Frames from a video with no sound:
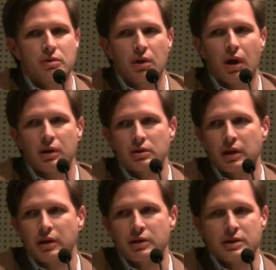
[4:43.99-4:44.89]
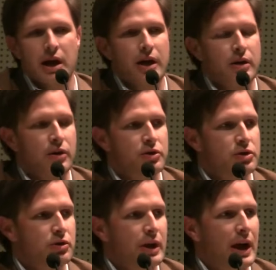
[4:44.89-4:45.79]
talked to his dad and
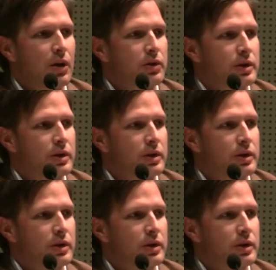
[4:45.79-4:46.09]
understood how